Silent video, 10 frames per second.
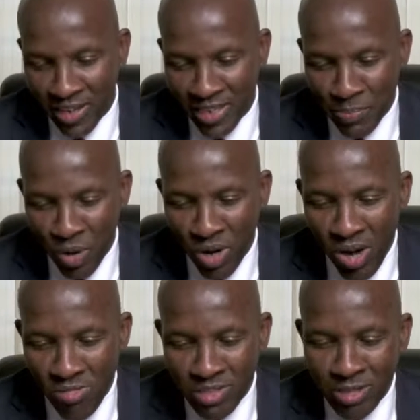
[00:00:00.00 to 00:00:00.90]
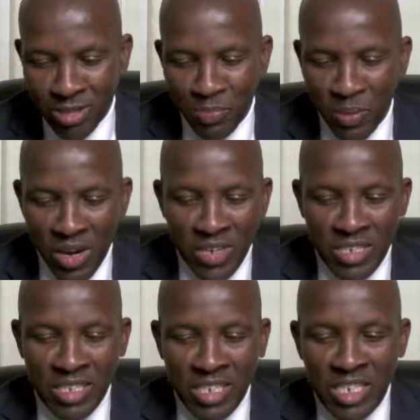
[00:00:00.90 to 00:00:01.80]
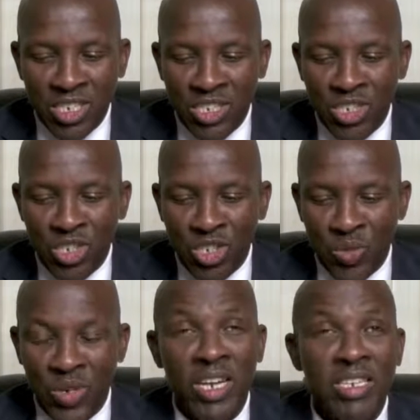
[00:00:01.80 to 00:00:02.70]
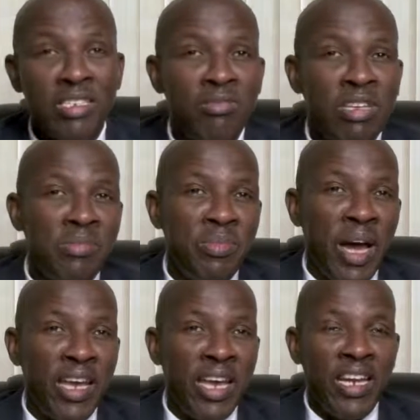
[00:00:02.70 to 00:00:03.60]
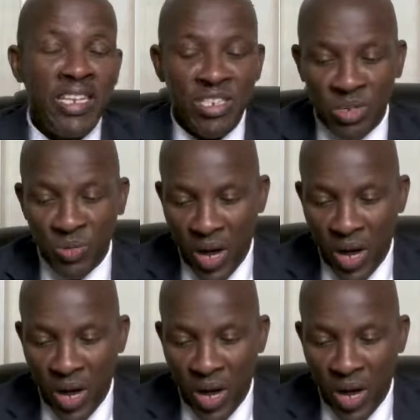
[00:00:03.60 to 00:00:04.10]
The book Counsels to Parents, Teachers and Students, written by Ellen G.